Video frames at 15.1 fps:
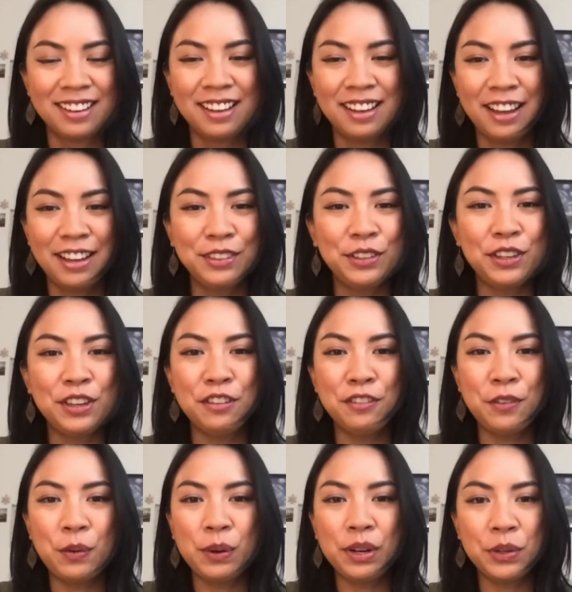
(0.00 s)
And looking
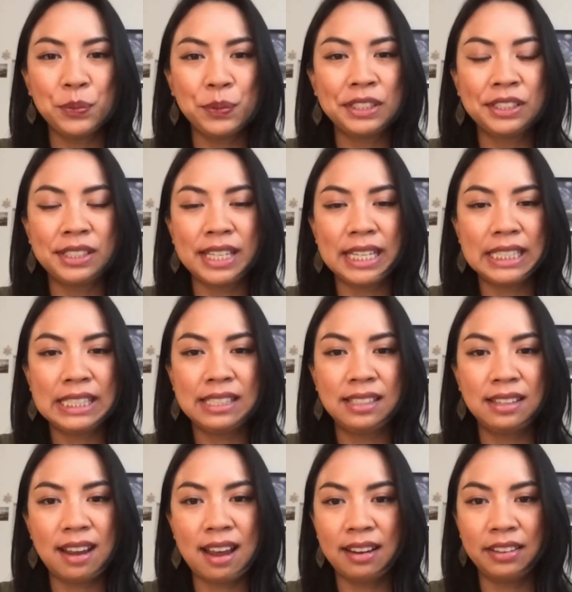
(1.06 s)
forward, which states
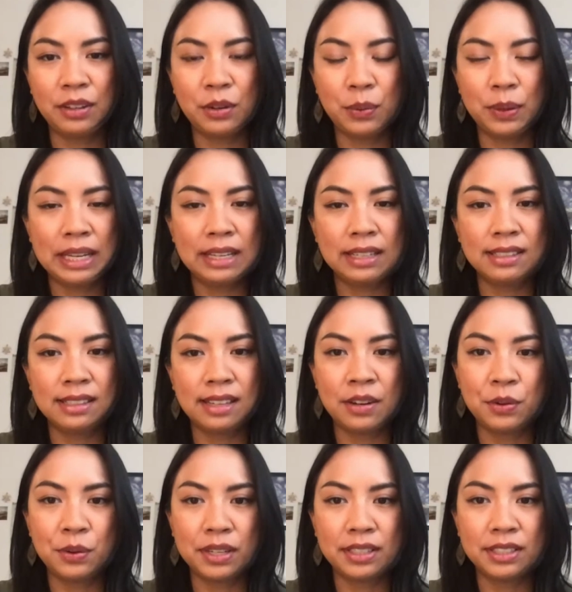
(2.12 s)
need to act the quickest in
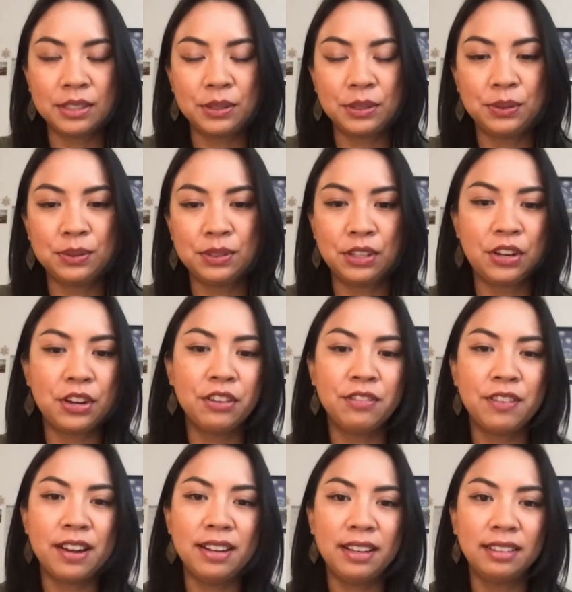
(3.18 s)
order to secure
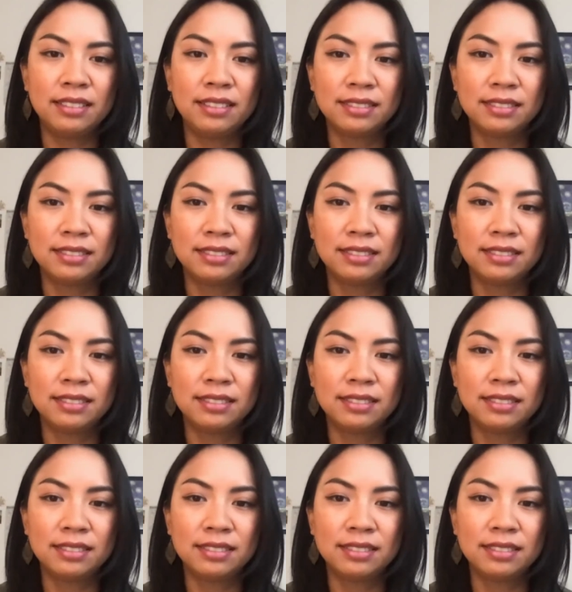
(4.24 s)
funding?